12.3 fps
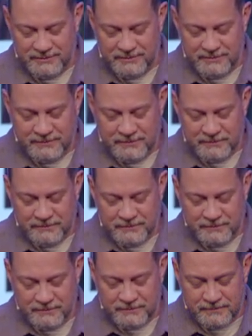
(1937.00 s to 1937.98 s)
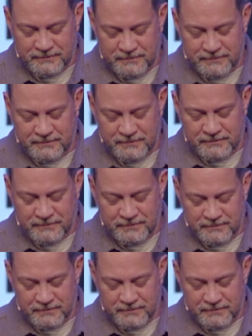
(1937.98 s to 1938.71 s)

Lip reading: (no one is talking)